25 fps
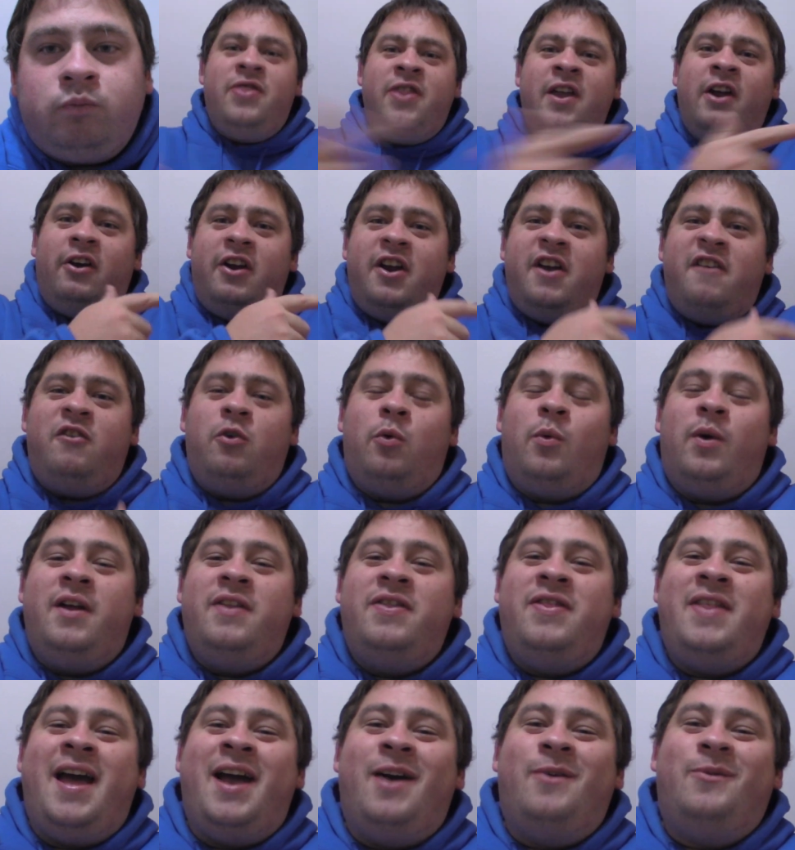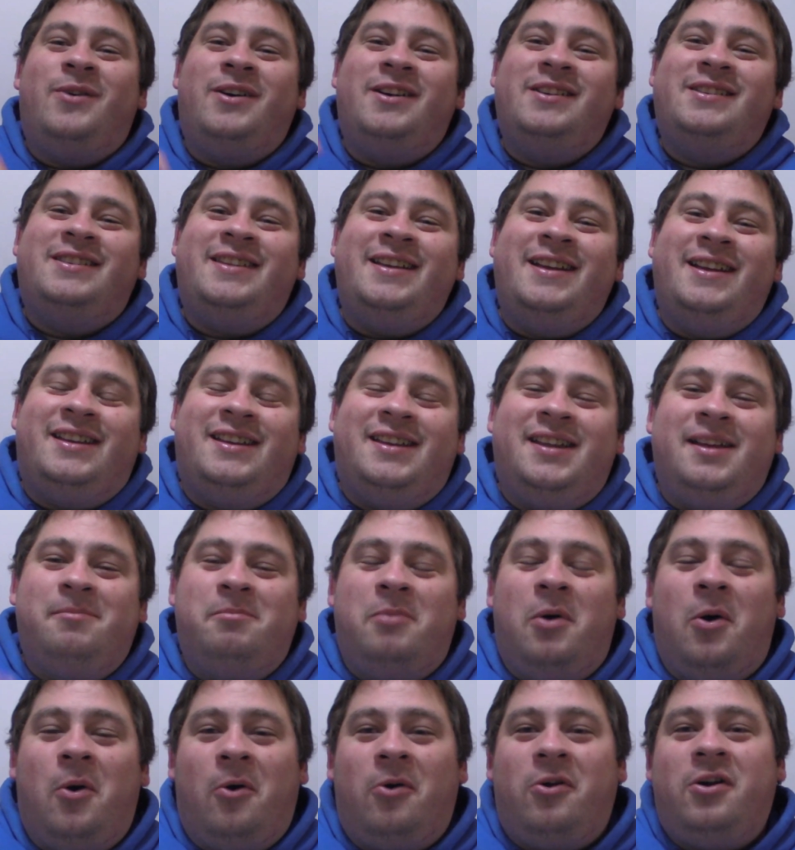There, everyone, that was the
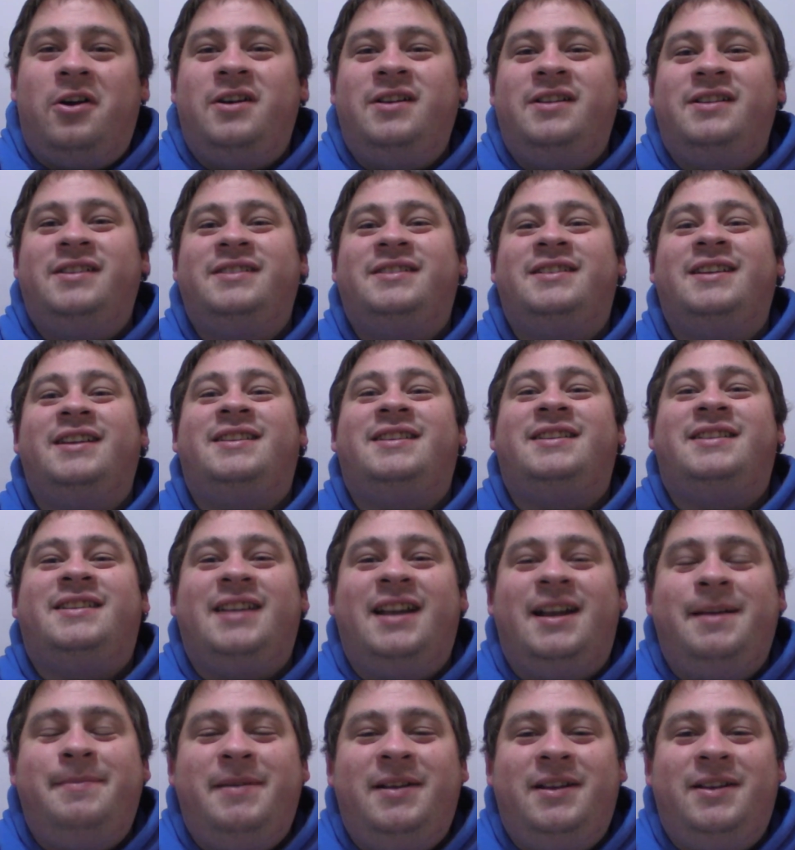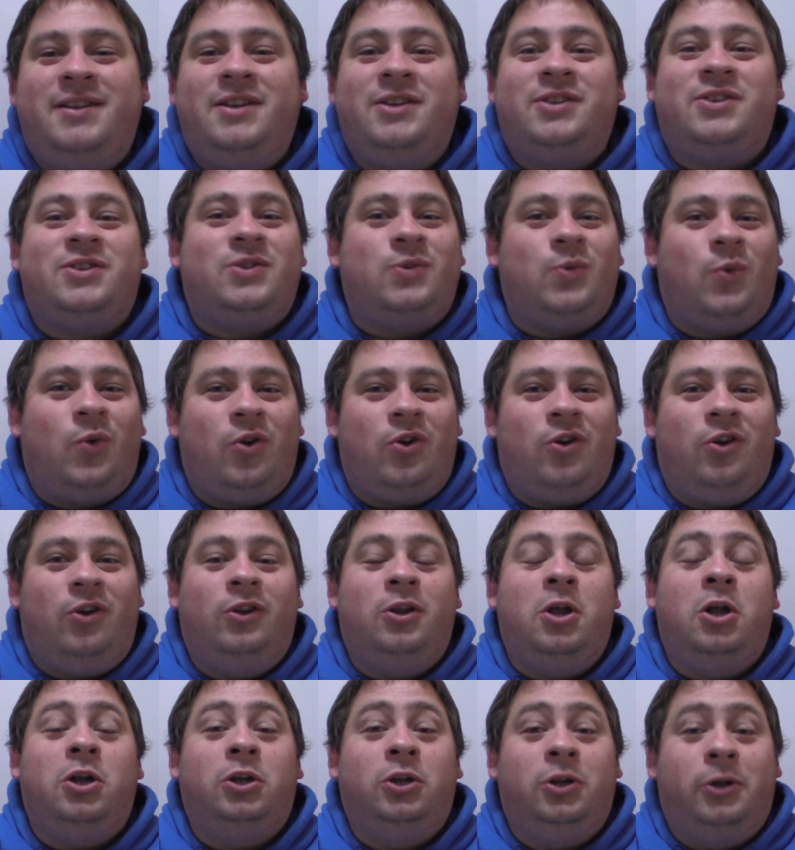Tim Hortons Cinnamon
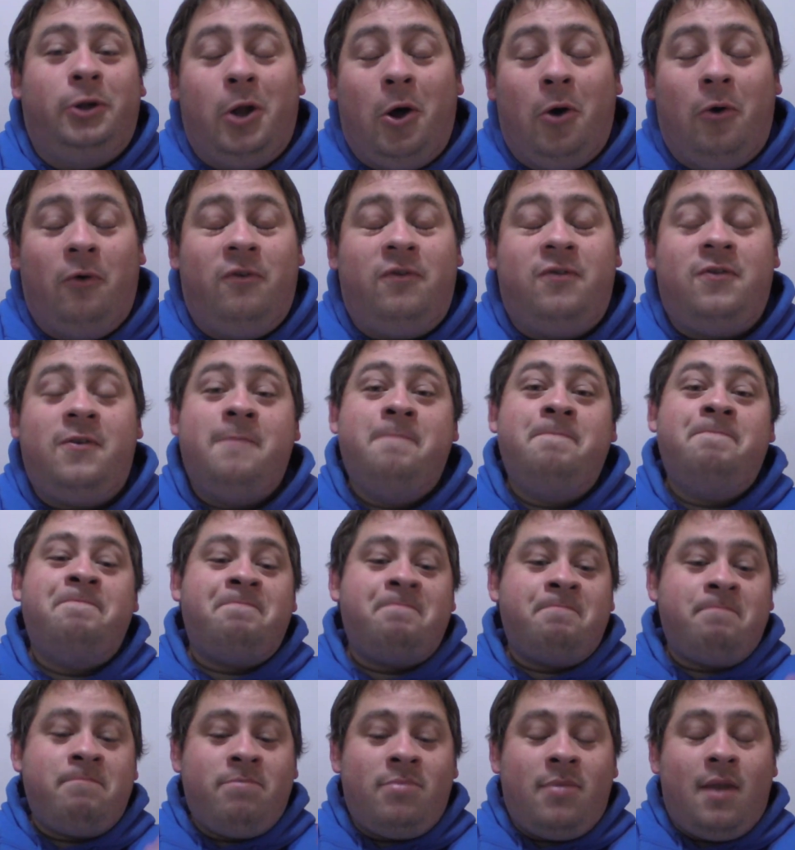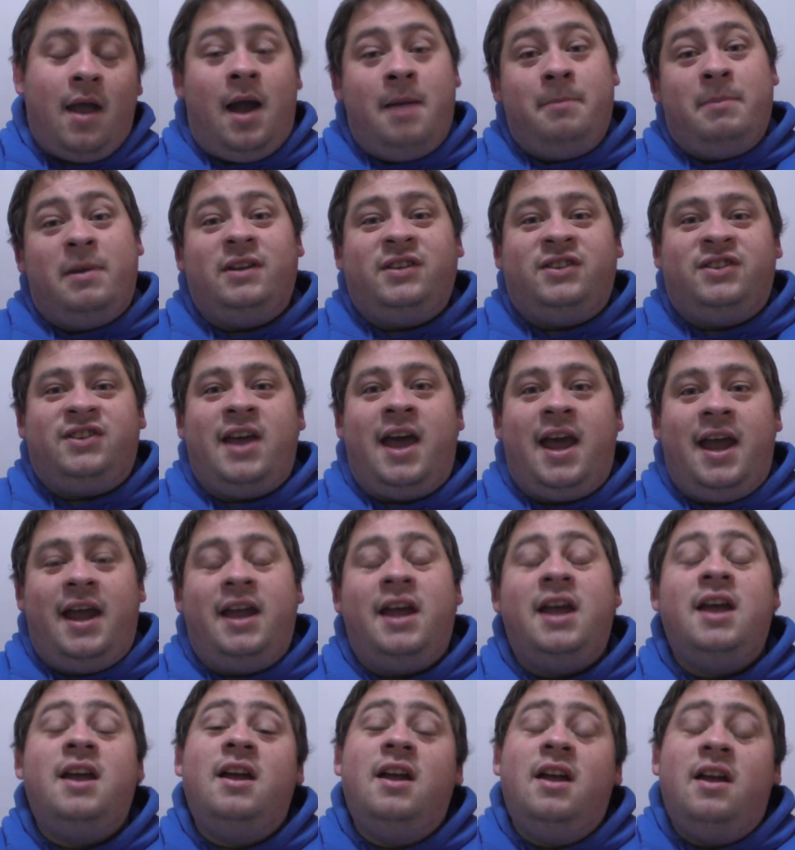Swirl Loaf. I must
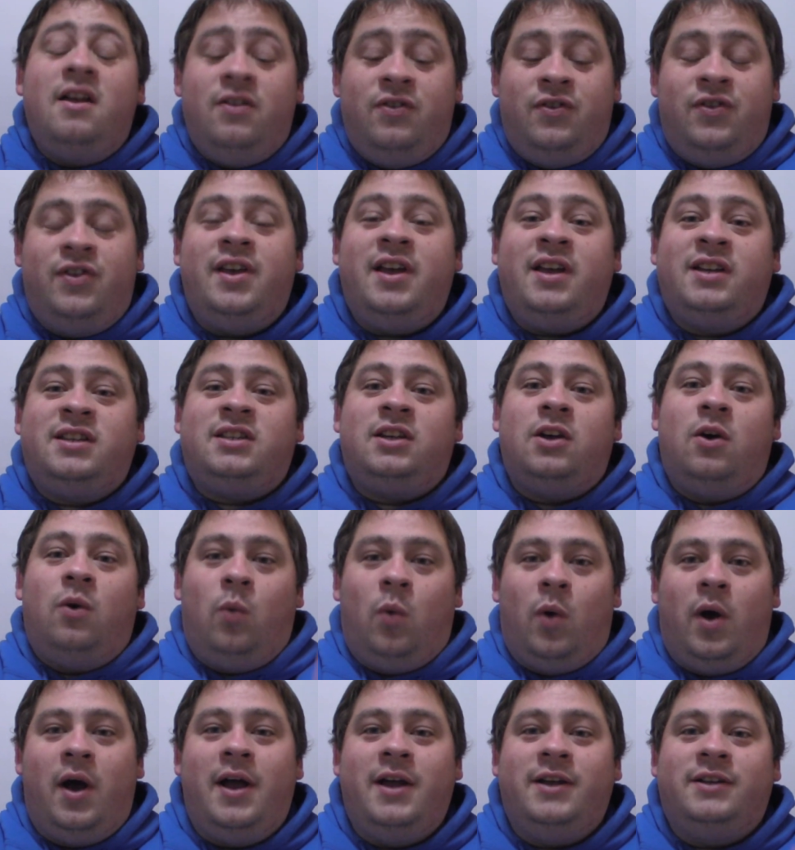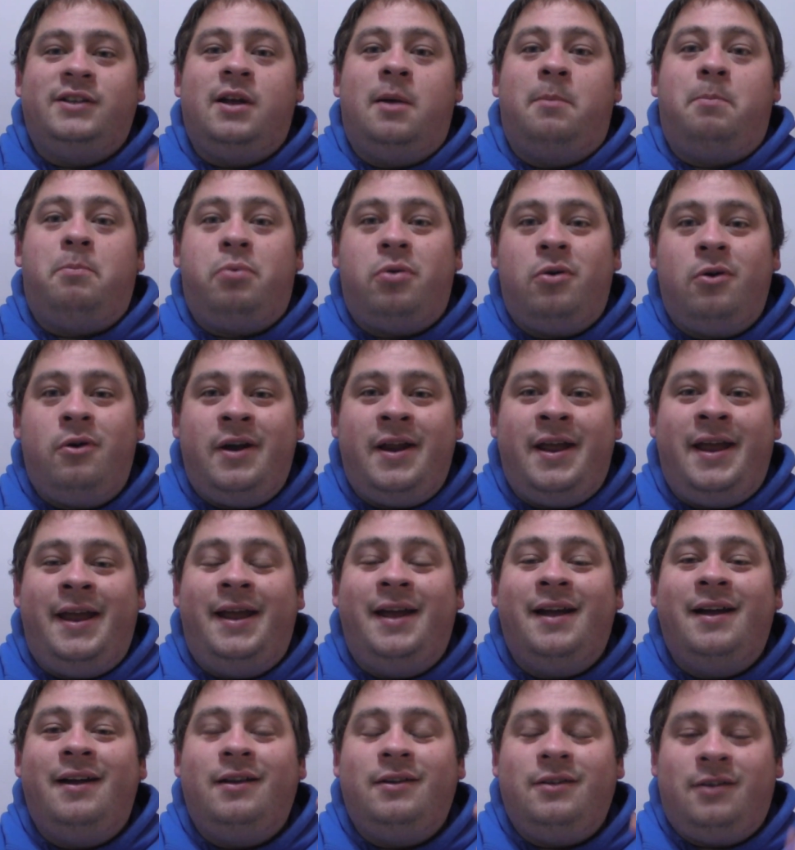say, this was
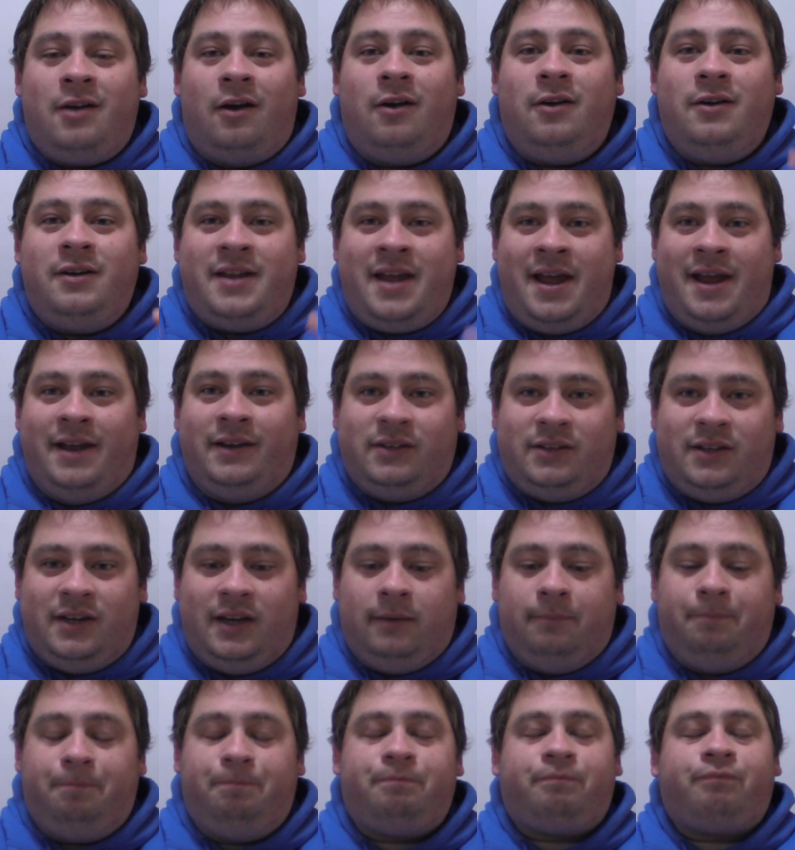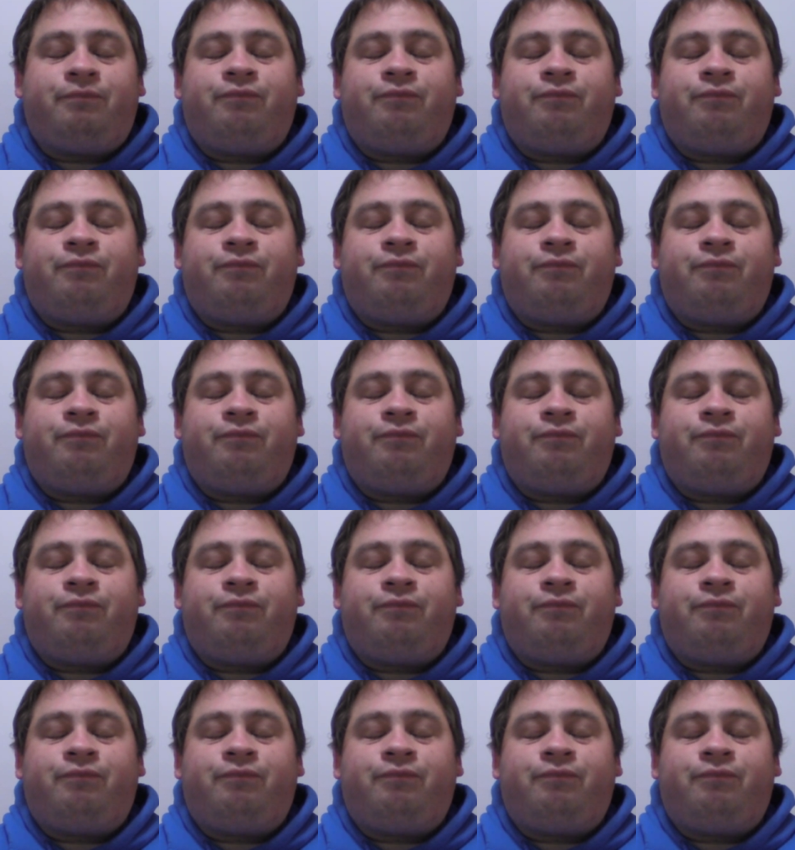pretty darn tasty.